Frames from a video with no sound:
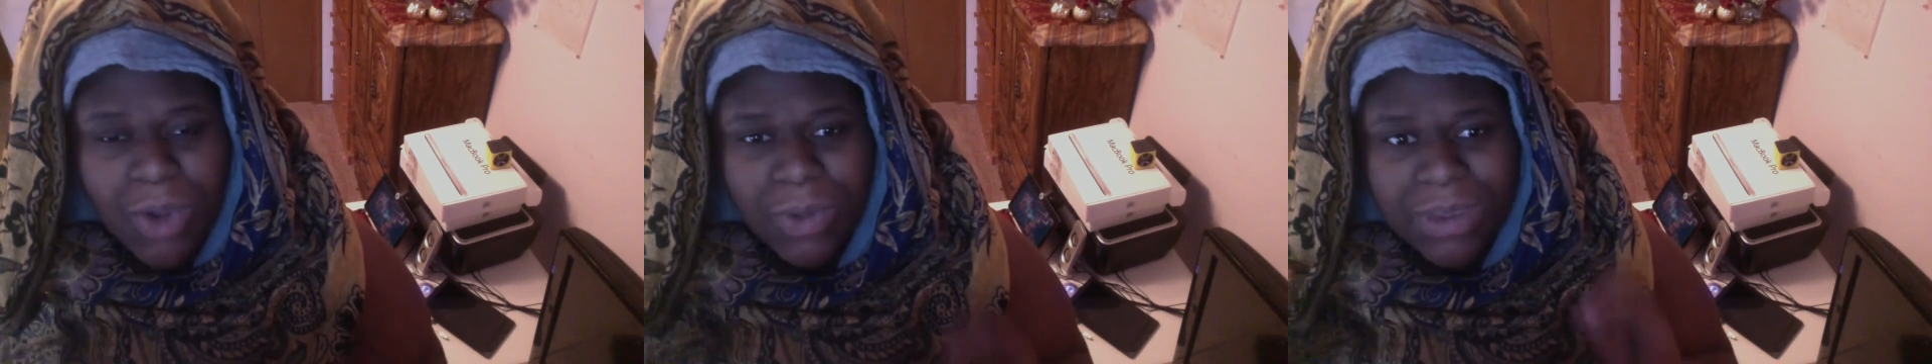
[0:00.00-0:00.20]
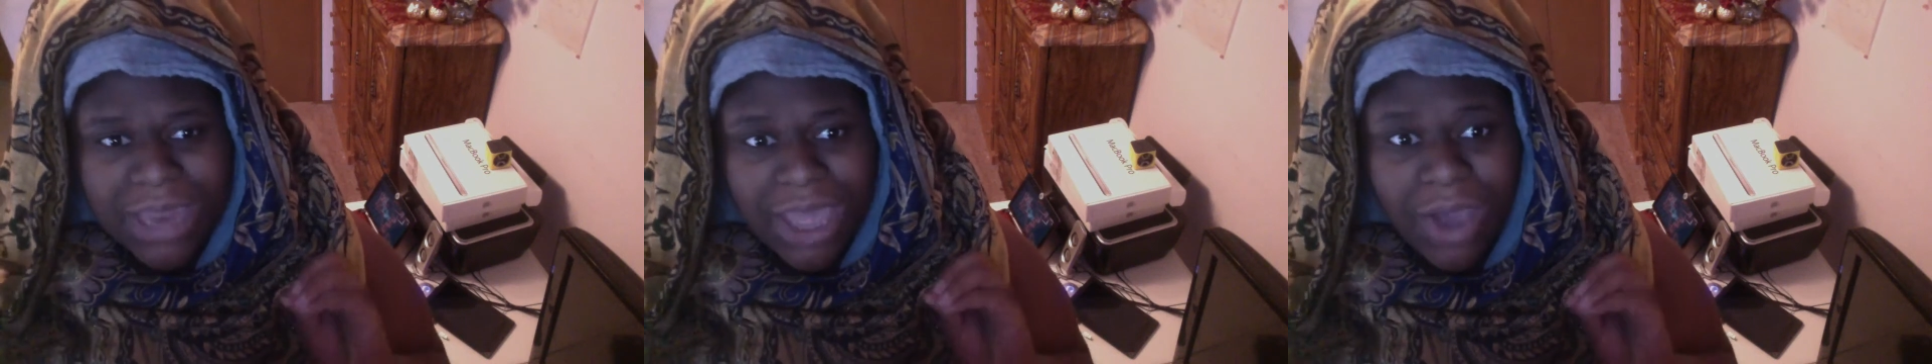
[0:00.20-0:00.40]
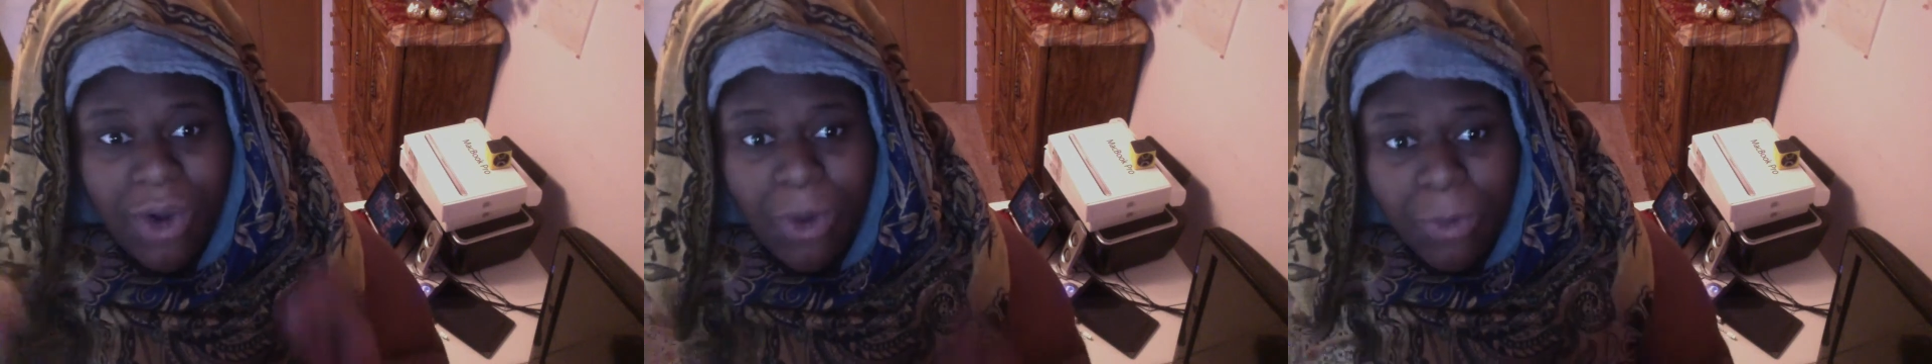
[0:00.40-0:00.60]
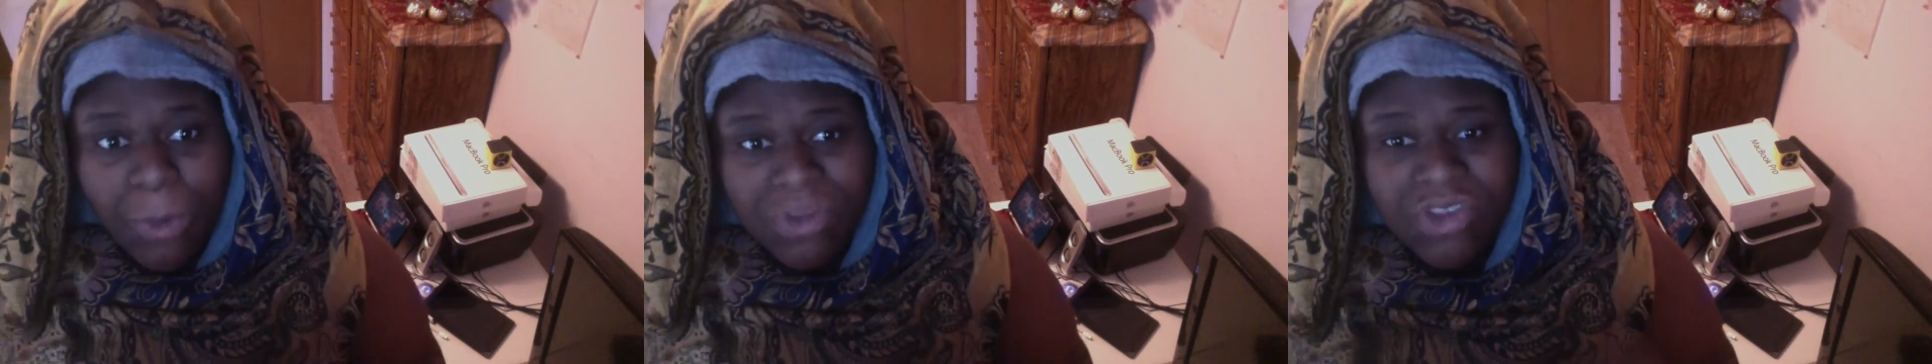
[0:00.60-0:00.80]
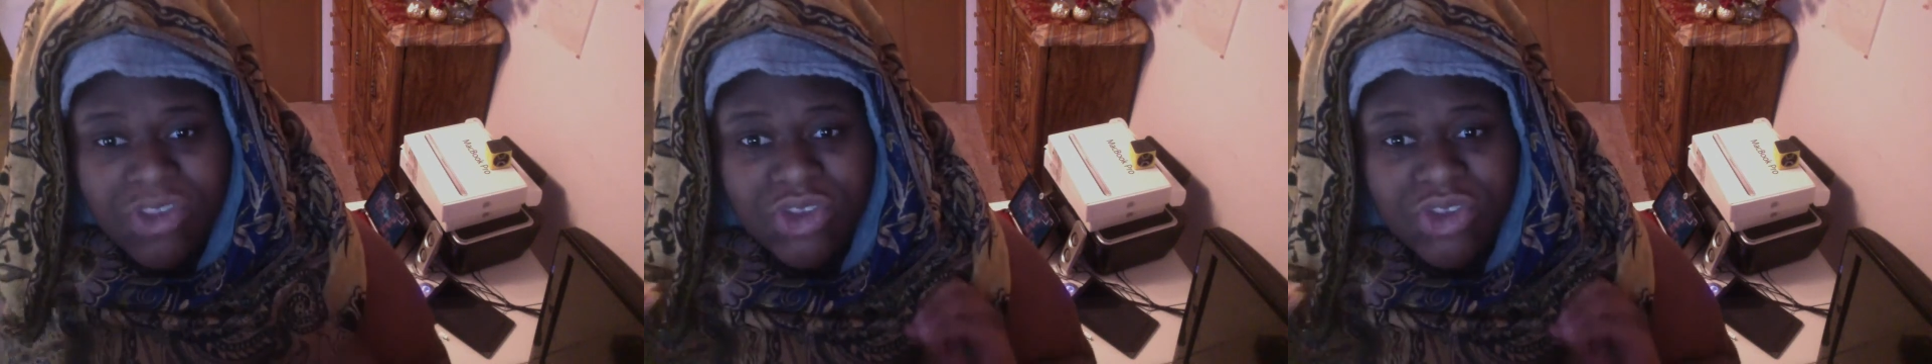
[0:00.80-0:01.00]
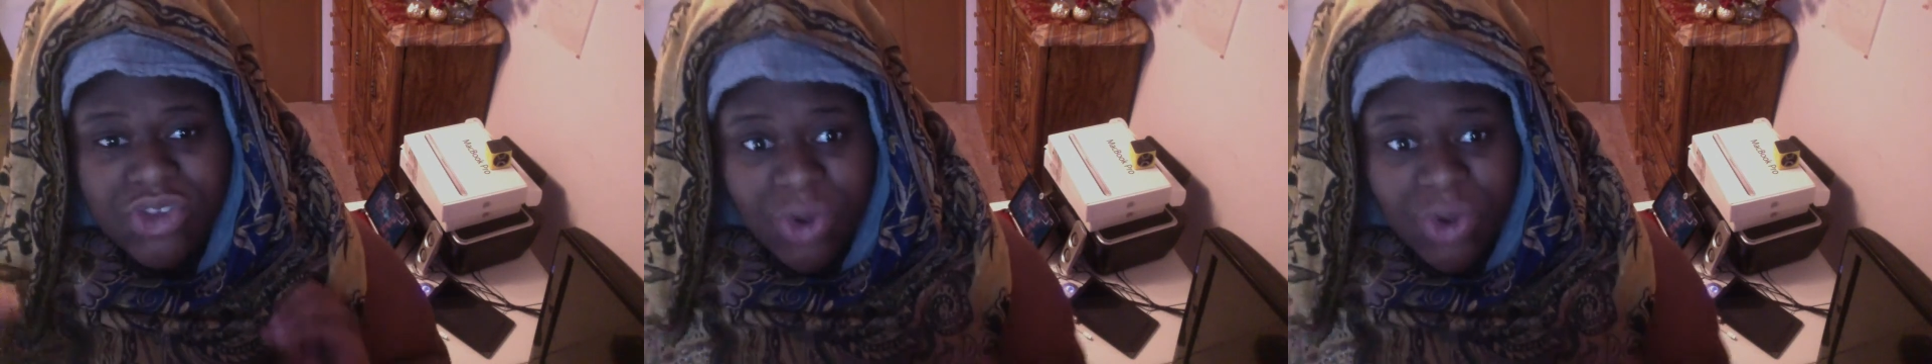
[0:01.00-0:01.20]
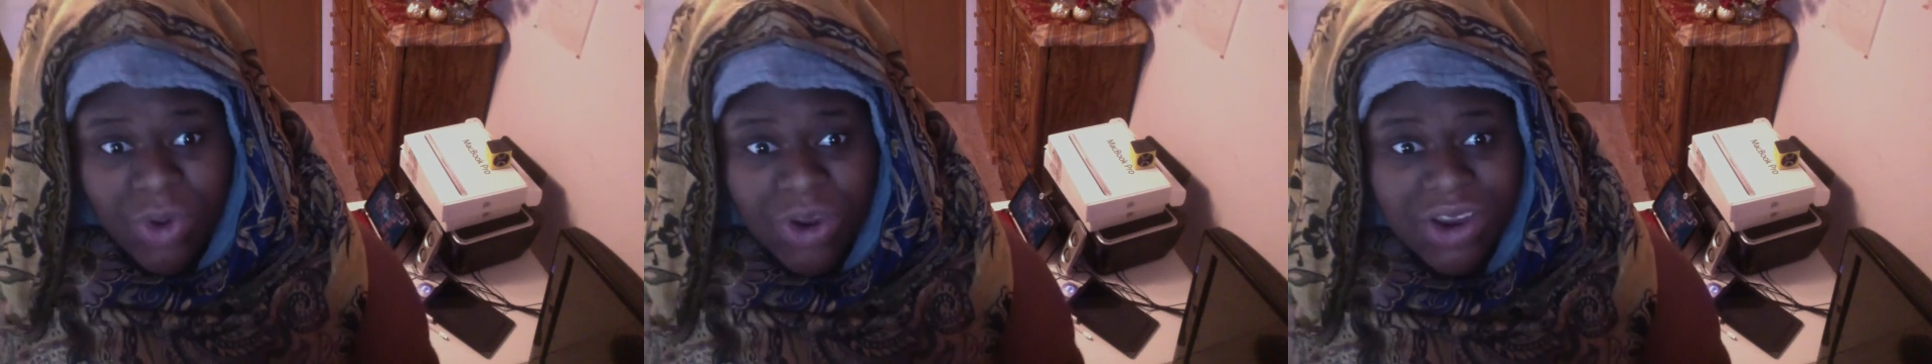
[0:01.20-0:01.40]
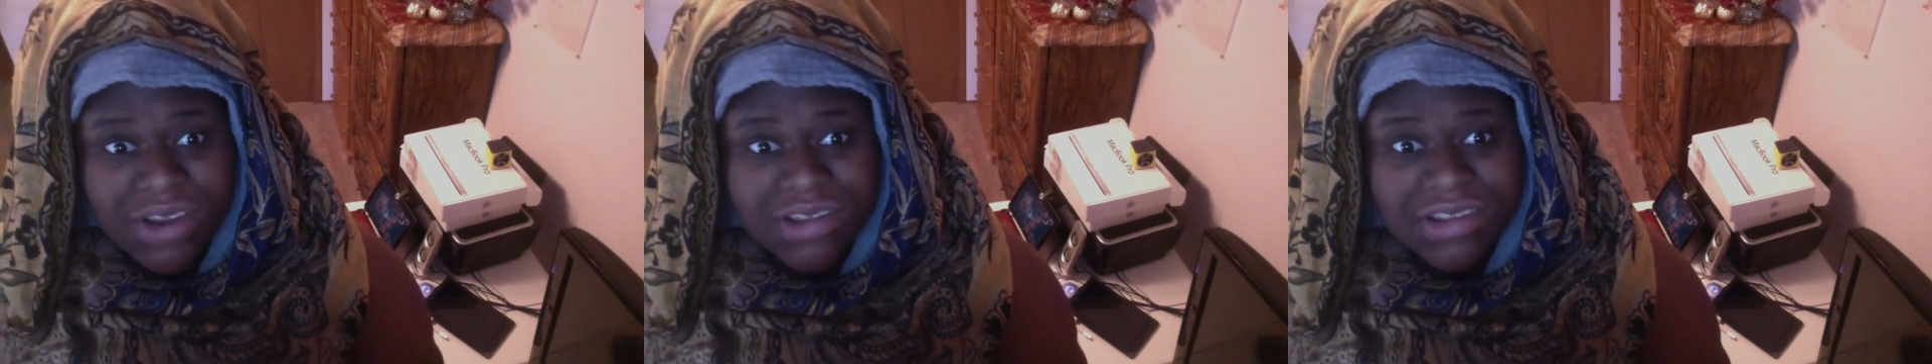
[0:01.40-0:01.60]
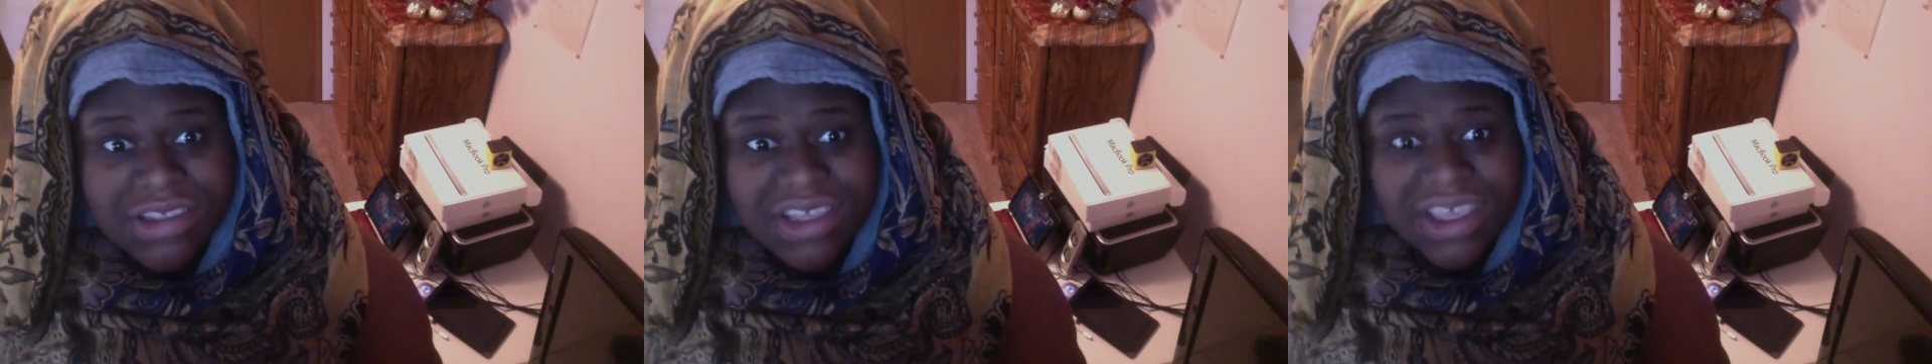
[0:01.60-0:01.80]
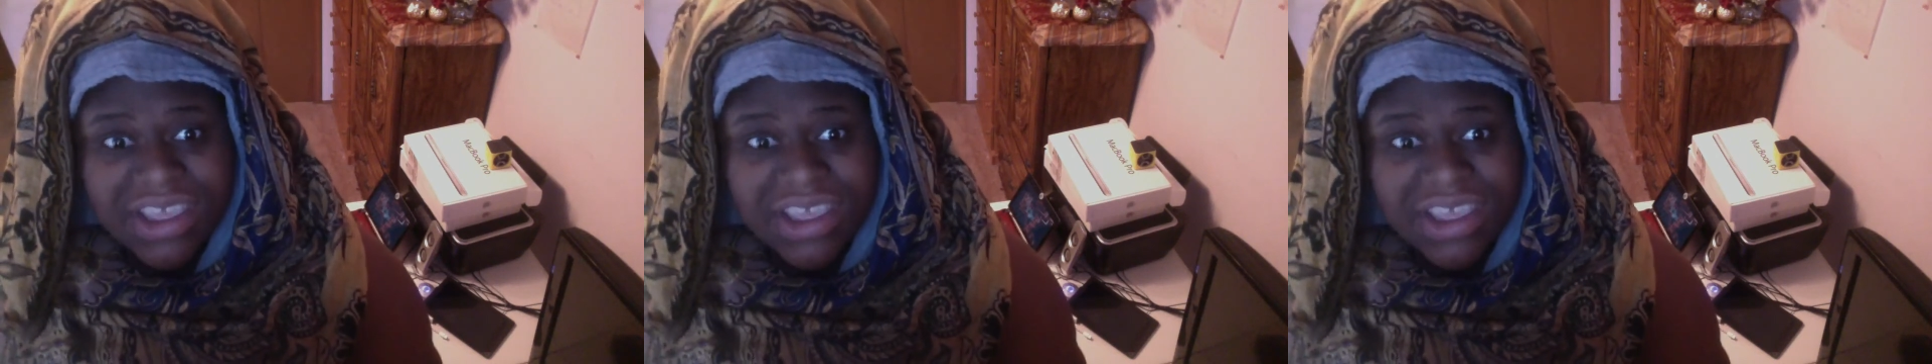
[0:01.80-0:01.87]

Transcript: when I opened the doors